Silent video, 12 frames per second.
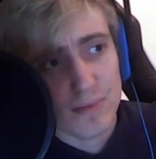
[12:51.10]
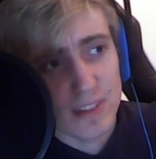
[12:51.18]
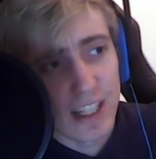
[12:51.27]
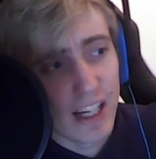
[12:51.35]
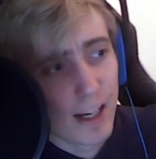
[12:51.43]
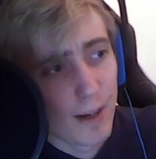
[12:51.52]

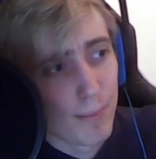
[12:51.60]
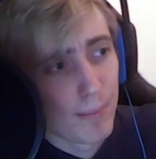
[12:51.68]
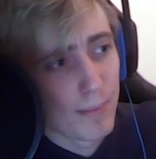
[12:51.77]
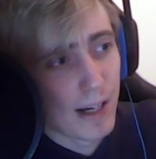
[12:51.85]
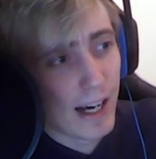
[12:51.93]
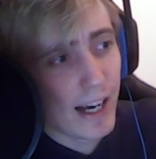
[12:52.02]

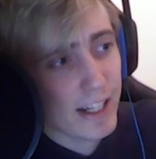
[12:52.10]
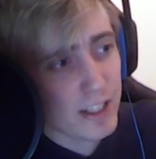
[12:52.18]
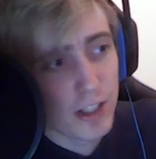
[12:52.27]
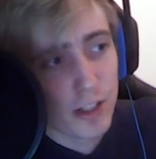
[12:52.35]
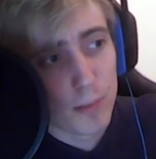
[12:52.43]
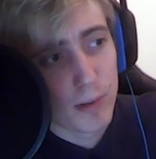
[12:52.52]
I
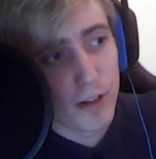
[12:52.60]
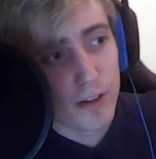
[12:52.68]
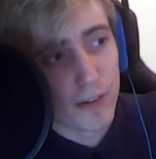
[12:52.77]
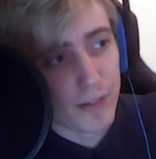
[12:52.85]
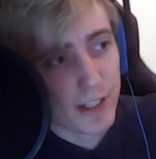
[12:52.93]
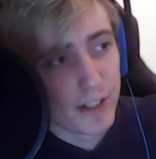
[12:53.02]
actually uploaded
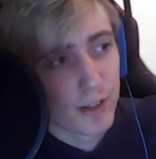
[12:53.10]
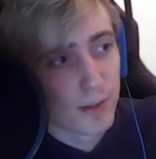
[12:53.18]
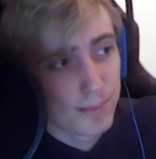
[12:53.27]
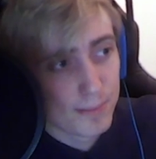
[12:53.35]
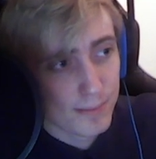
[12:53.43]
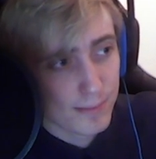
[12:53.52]
a
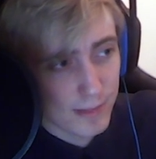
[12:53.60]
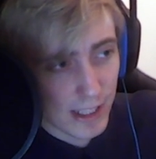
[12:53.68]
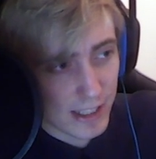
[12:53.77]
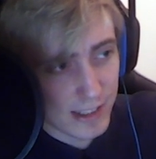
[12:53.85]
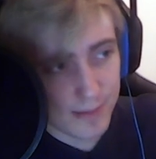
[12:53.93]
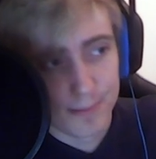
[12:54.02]
video
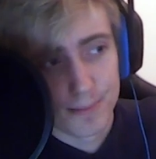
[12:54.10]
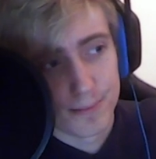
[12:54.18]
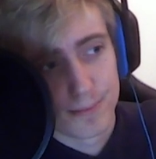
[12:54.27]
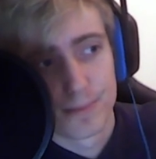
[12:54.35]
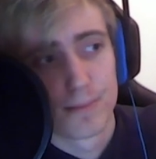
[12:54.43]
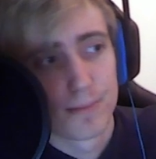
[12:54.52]
like
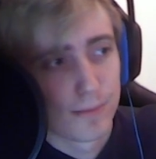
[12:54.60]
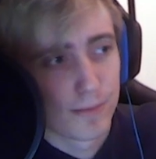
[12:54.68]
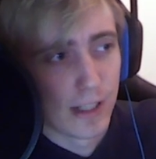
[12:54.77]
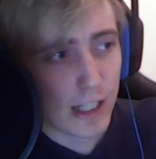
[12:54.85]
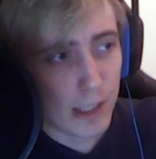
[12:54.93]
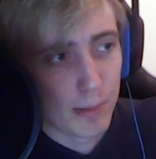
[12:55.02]

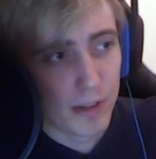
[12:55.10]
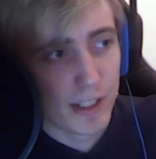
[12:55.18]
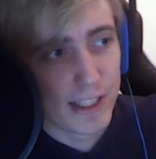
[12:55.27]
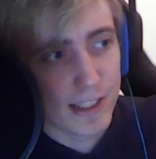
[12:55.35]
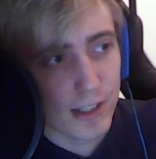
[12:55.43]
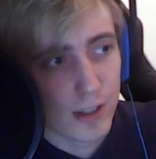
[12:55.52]
a couple of
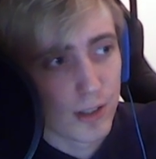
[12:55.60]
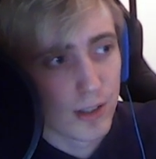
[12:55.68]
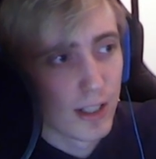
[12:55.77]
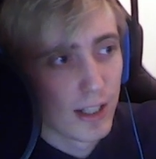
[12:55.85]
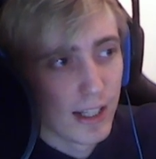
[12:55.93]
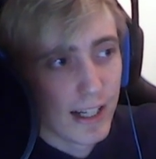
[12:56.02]
days ago.
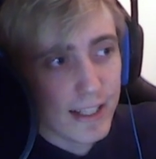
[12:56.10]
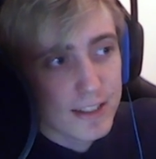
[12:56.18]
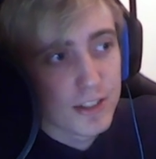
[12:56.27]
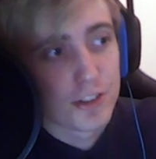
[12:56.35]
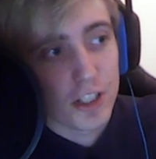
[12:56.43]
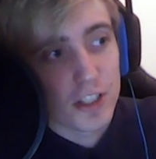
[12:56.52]

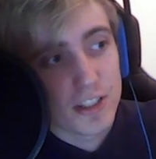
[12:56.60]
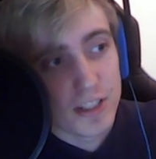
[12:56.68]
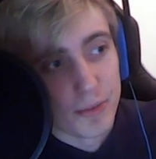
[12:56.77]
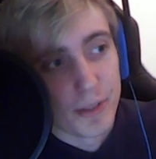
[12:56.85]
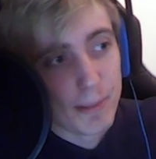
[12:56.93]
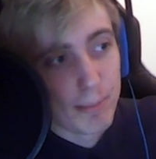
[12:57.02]
It's just a
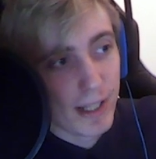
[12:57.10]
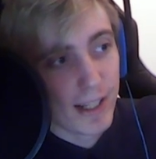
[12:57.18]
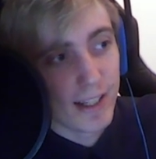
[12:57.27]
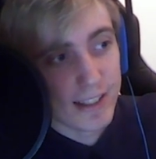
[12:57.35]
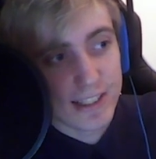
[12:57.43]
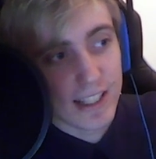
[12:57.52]

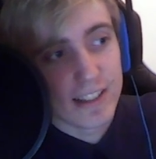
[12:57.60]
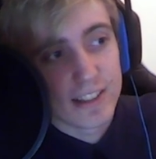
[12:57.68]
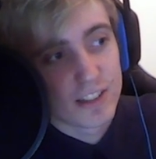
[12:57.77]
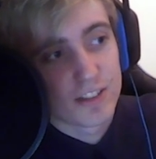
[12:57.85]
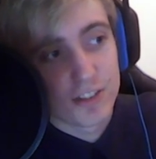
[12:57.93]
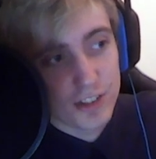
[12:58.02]
replay.
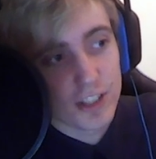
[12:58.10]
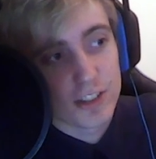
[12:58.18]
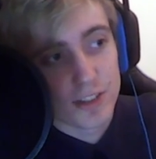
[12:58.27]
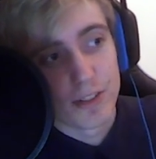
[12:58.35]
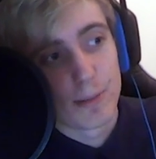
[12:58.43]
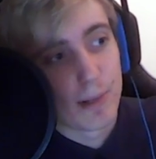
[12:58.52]
It's
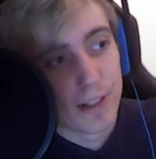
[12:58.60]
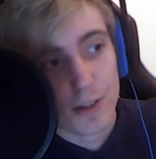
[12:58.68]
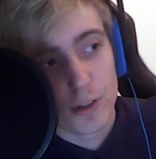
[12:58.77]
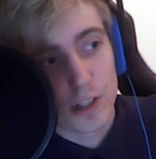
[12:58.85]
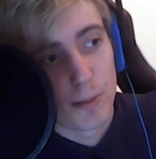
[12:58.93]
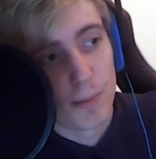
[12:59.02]
just a replay,
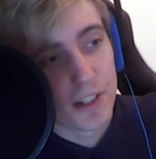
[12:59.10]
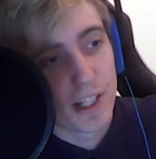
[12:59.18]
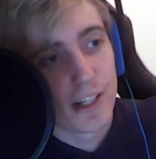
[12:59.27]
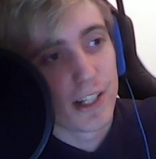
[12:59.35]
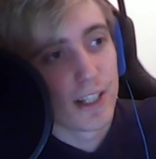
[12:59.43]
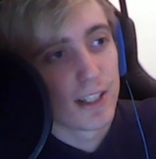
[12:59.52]
no
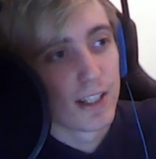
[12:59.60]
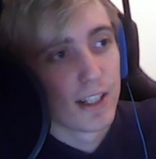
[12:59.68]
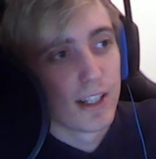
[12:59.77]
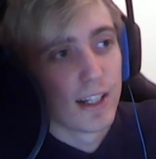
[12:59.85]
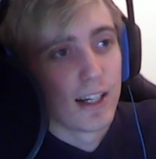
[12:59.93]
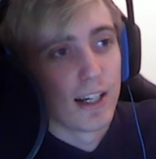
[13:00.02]
commentary.
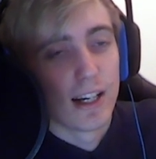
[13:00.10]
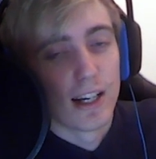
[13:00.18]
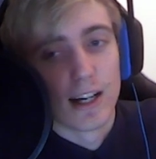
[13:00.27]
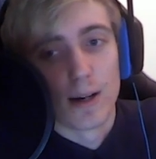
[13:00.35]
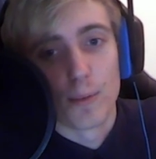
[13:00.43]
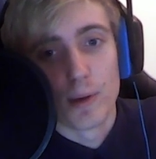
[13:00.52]

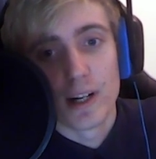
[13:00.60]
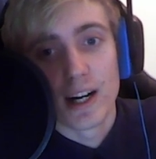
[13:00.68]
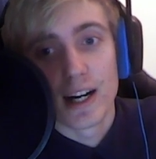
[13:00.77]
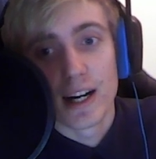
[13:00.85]
Where